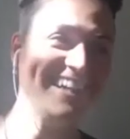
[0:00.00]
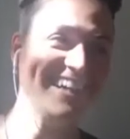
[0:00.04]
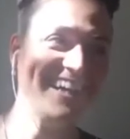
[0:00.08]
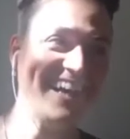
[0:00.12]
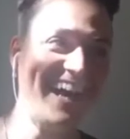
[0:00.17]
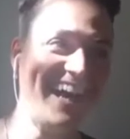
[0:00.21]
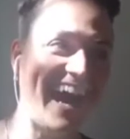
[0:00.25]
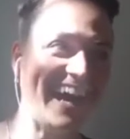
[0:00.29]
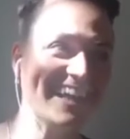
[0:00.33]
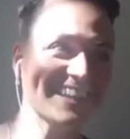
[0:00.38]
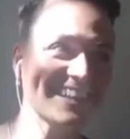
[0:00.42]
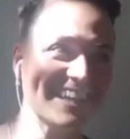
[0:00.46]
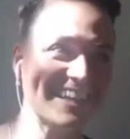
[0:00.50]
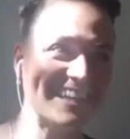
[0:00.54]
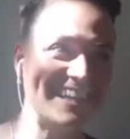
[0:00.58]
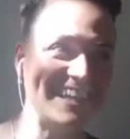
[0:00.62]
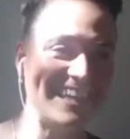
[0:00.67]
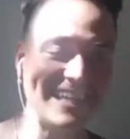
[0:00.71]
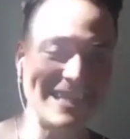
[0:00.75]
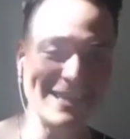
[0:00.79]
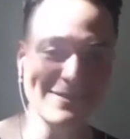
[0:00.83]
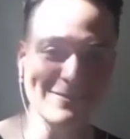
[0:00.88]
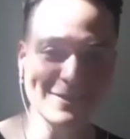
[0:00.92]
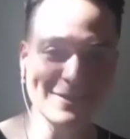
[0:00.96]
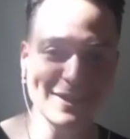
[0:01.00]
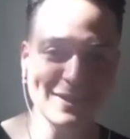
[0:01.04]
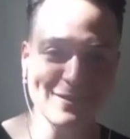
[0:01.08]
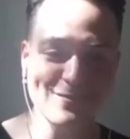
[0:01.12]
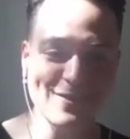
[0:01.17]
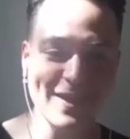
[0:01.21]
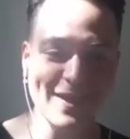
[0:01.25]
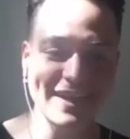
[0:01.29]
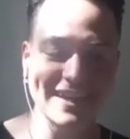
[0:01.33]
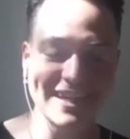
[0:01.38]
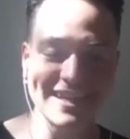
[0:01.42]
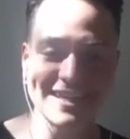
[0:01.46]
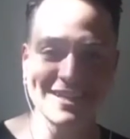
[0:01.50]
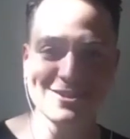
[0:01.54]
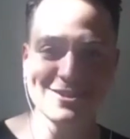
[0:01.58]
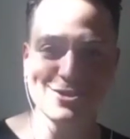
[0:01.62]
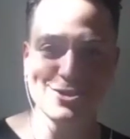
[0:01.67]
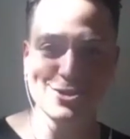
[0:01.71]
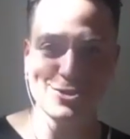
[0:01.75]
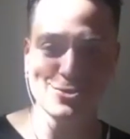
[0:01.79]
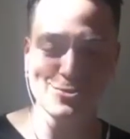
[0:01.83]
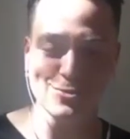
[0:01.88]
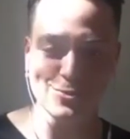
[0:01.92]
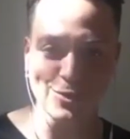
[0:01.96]
And like, even if that is
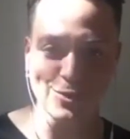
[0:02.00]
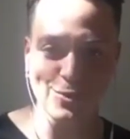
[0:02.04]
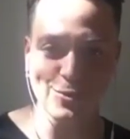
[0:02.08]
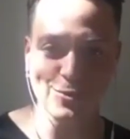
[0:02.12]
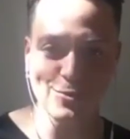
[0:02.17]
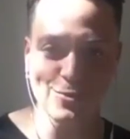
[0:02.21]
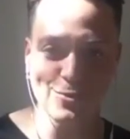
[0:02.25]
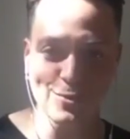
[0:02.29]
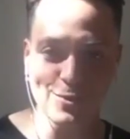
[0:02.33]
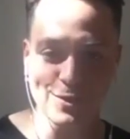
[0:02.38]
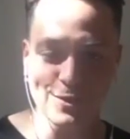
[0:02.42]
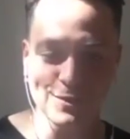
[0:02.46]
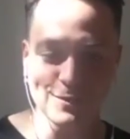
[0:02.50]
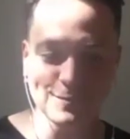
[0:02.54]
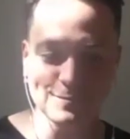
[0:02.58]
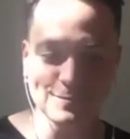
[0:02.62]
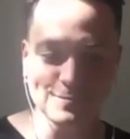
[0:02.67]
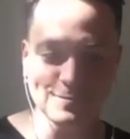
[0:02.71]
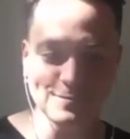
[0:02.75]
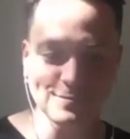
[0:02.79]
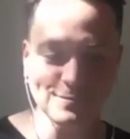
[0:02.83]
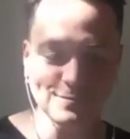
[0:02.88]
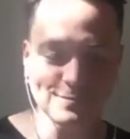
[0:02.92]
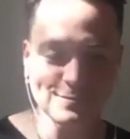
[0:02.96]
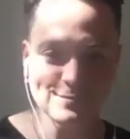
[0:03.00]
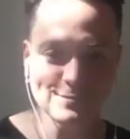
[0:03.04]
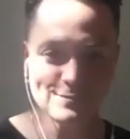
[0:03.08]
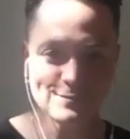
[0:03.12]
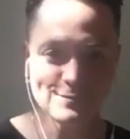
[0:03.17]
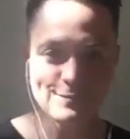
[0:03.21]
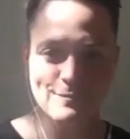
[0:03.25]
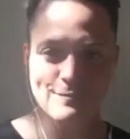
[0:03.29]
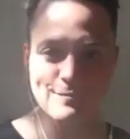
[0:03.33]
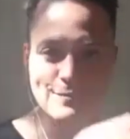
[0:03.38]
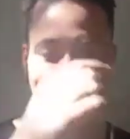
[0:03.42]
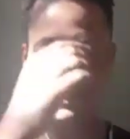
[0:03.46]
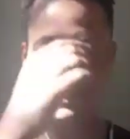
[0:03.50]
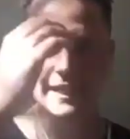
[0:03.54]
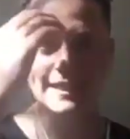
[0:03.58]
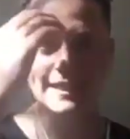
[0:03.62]
true, it